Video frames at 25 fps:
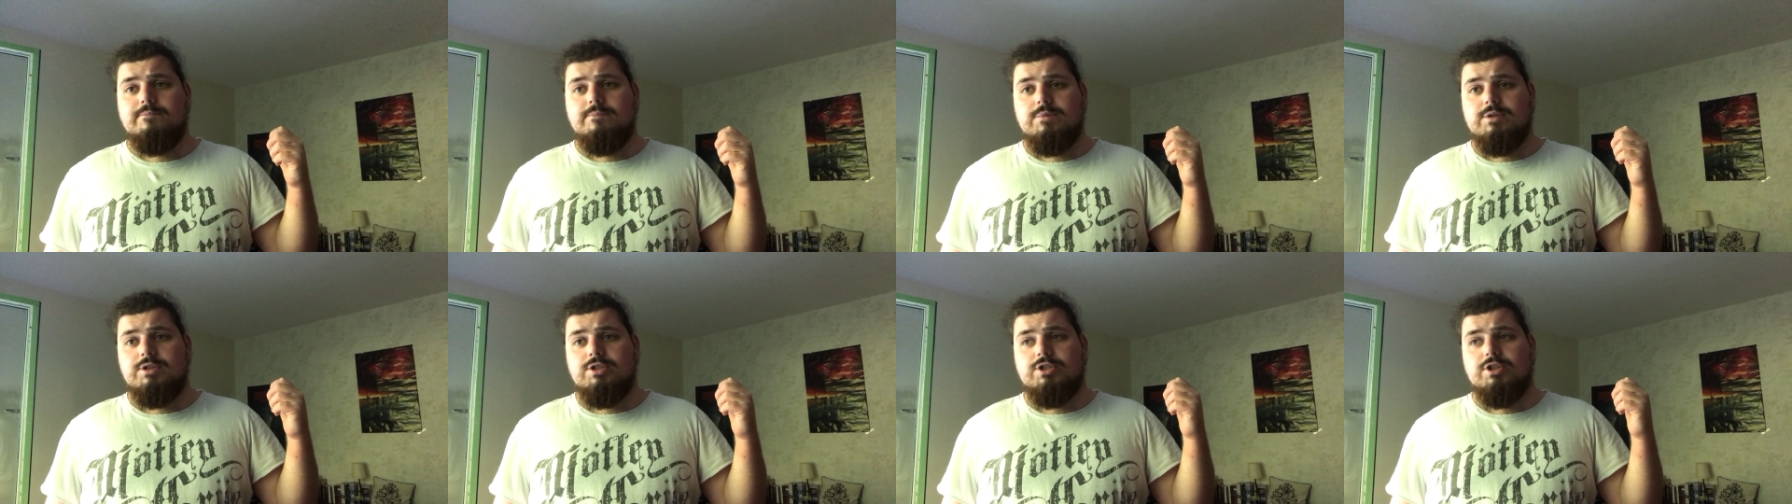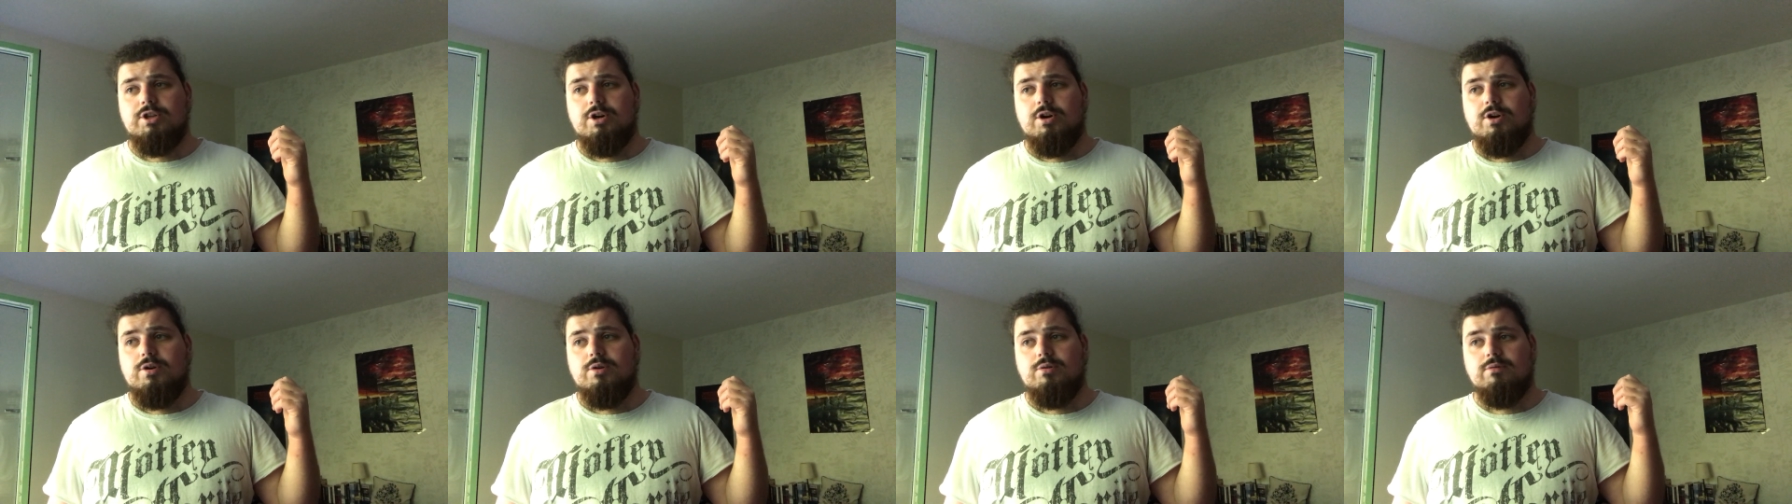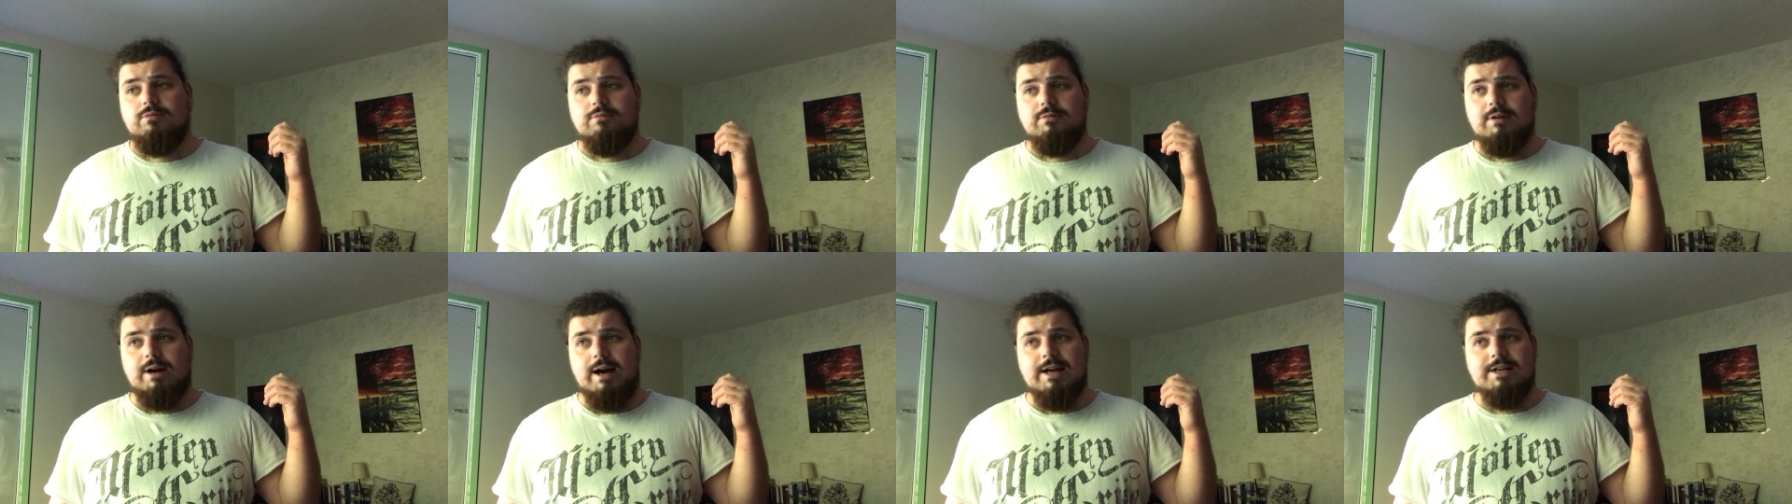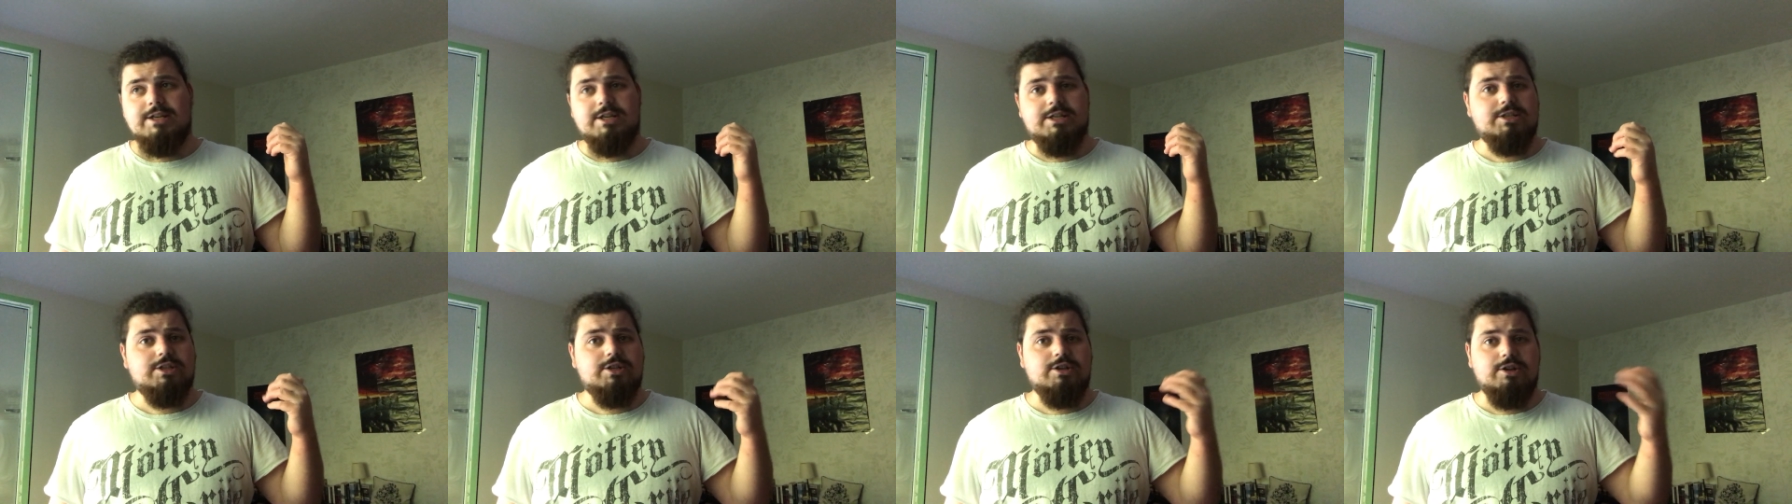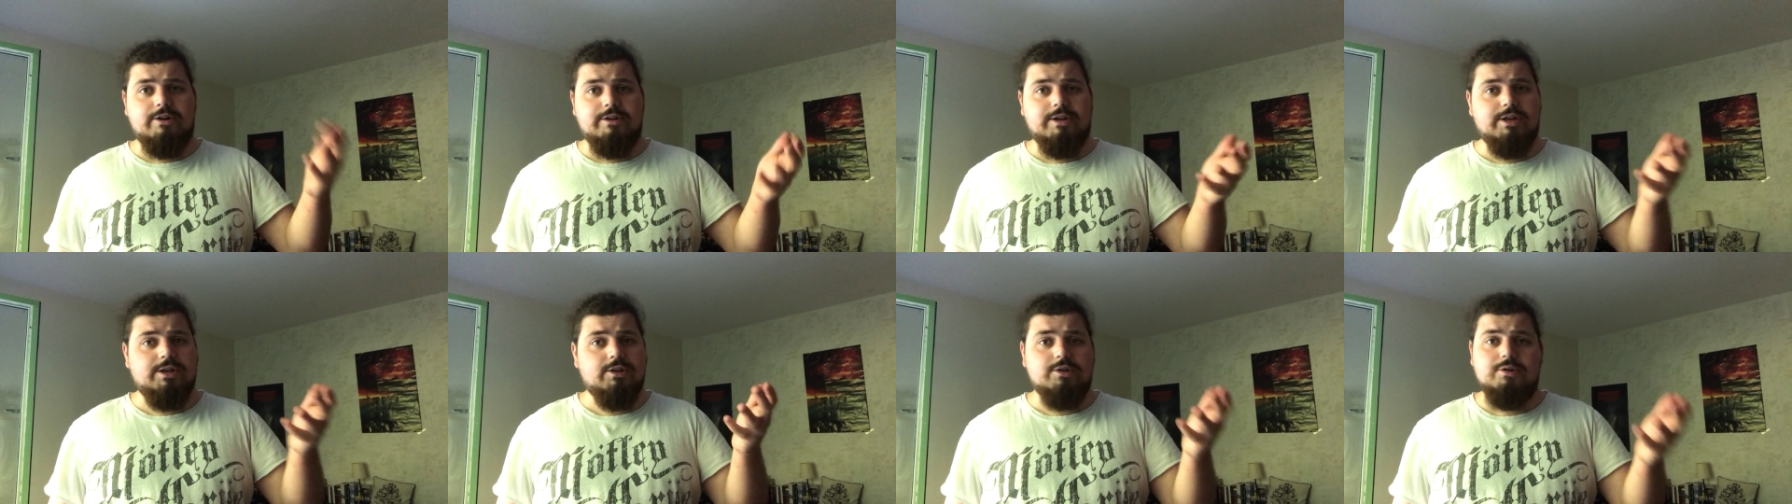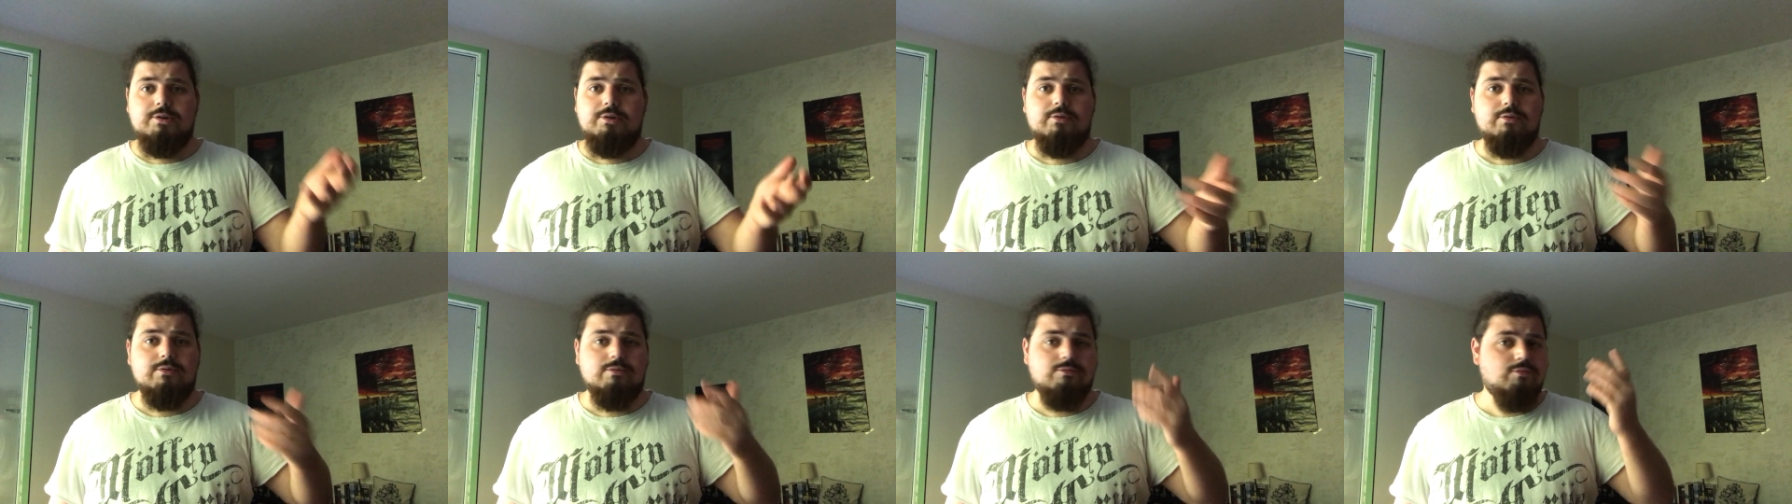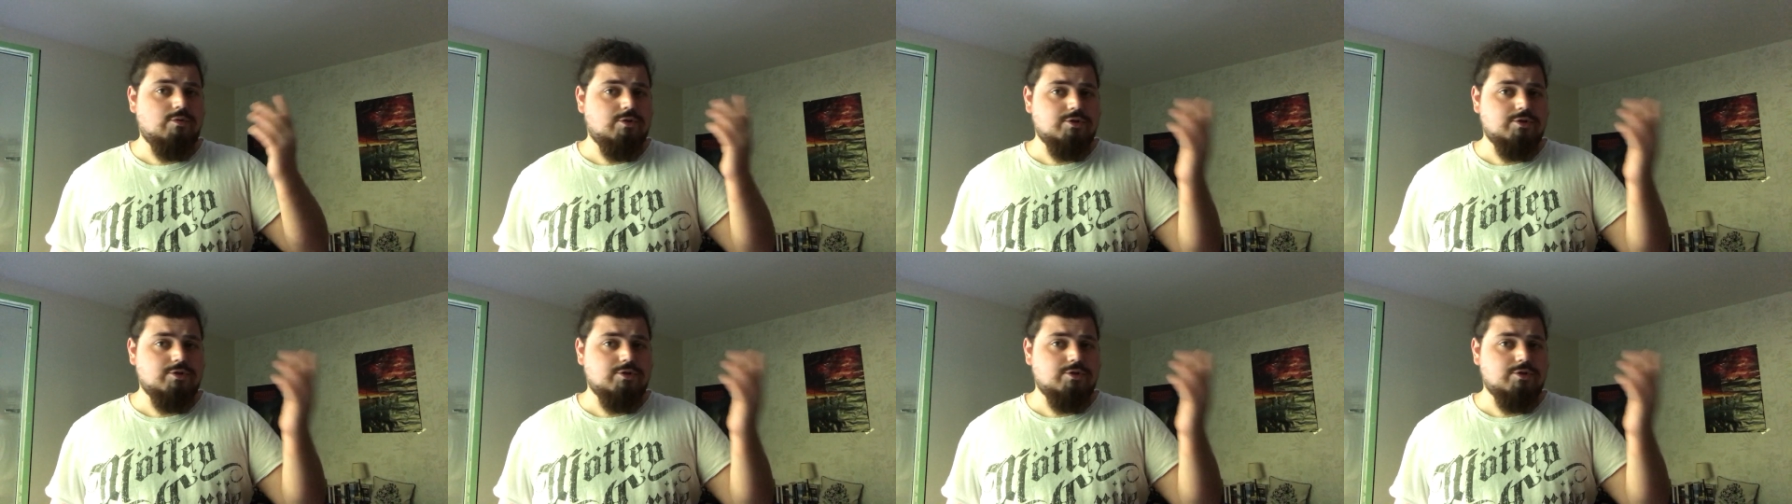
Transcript: So I just got into